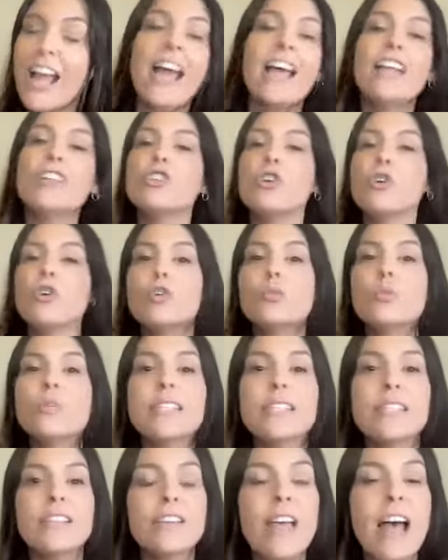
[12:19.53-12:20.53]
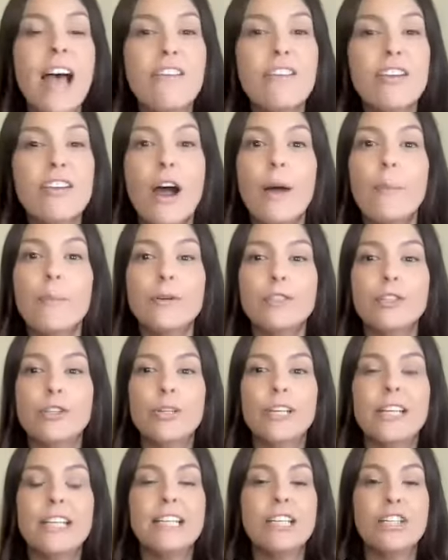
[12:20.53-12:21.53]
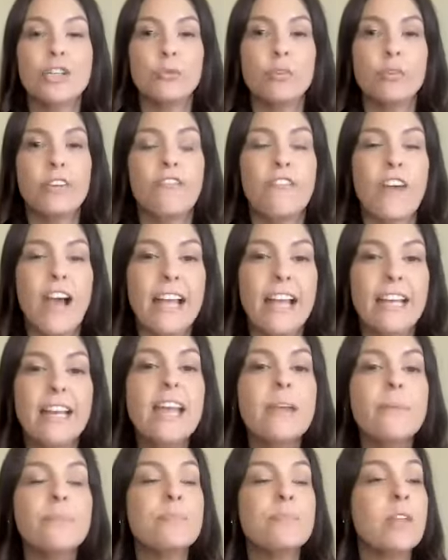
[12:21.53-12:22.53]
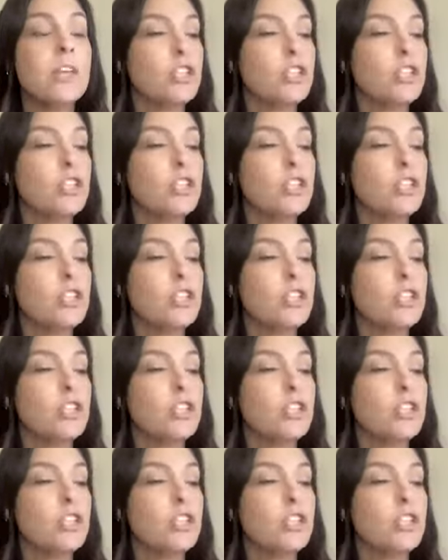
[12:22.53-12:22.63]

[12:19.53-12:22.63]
And so you still have an opportunity to refine it,